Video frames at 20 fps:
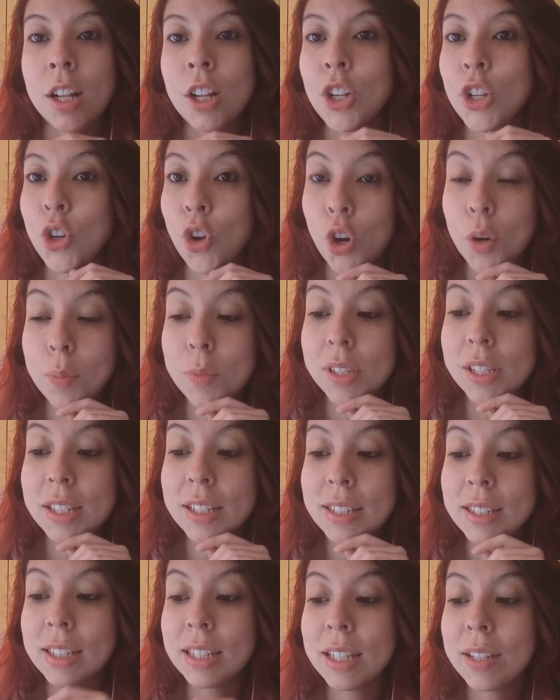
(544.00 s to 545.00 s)

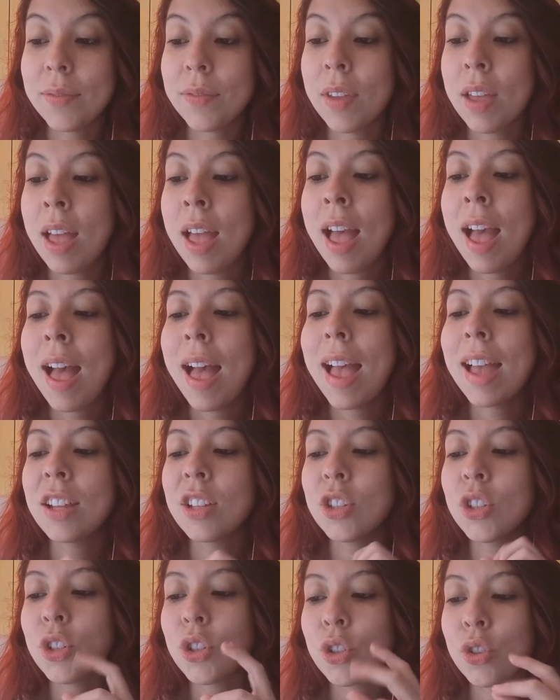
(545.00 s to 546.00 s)
normalcy, and
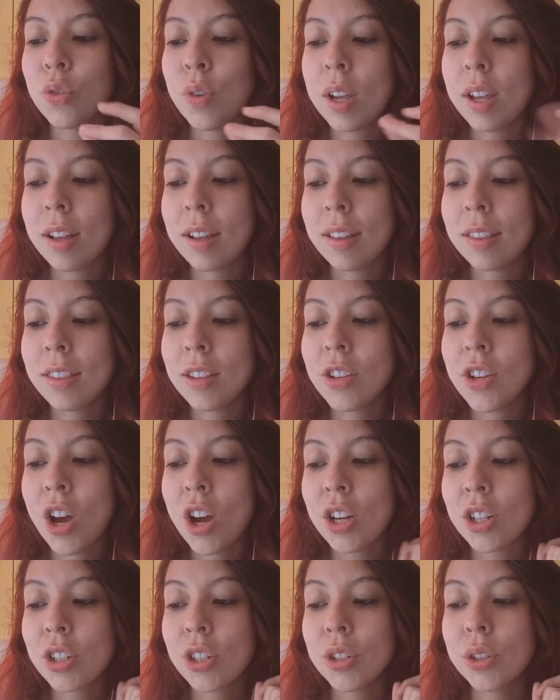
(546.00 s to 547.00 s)
to trick the
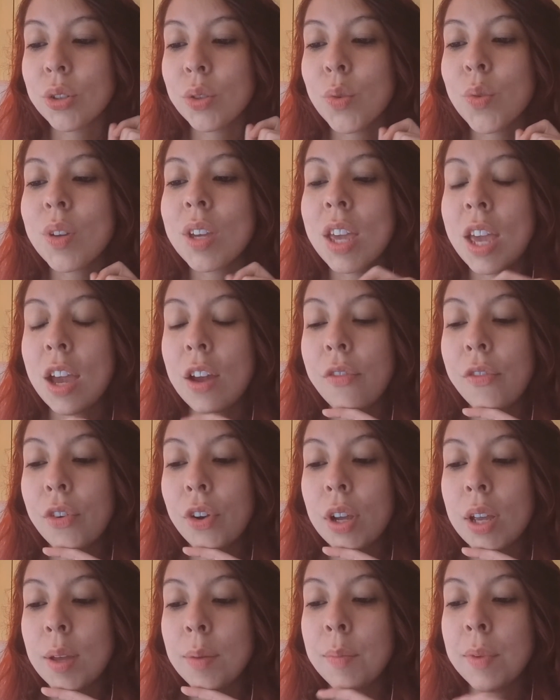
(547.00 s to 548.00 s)
doctors who care for
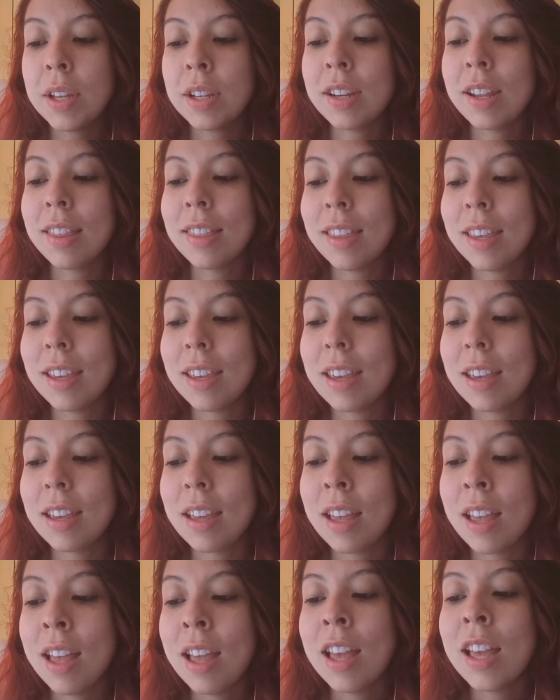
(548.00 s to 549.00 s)
him into thinking
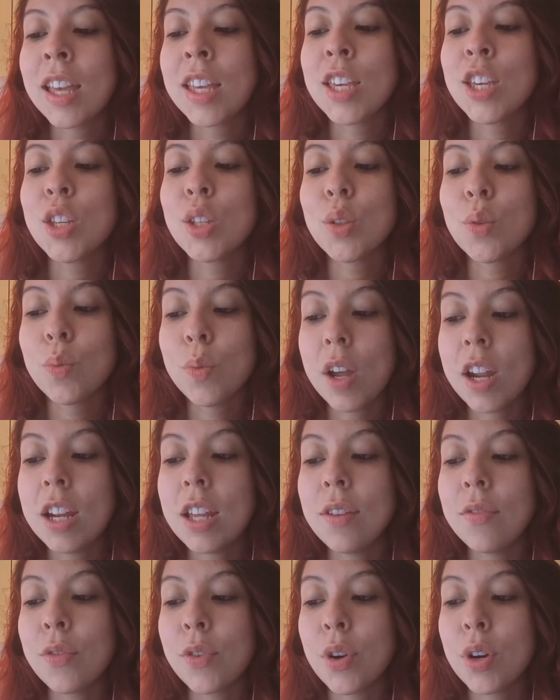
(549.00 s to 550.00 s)
he's ready
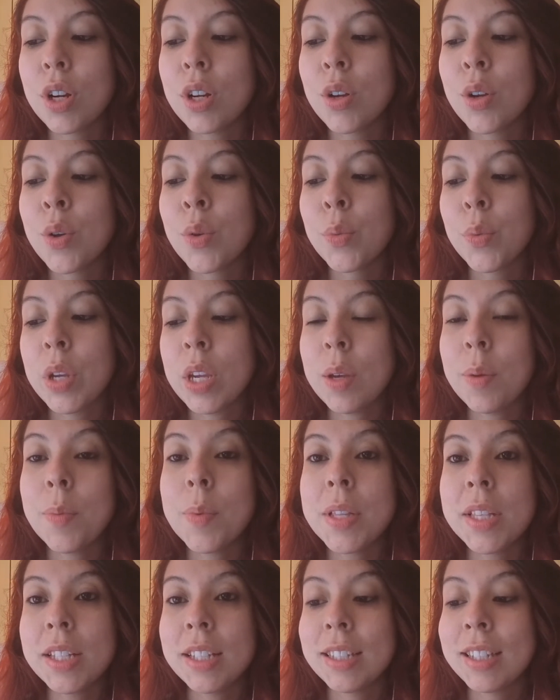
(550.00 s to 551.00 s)
for
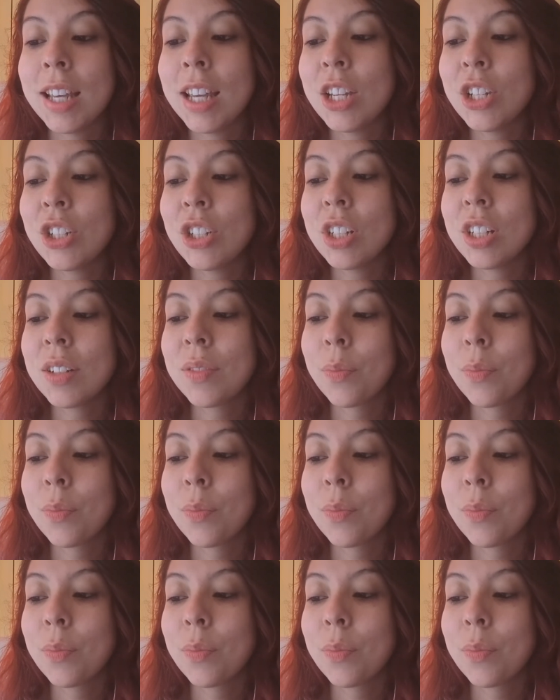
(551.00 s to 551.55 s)
rehabilitation.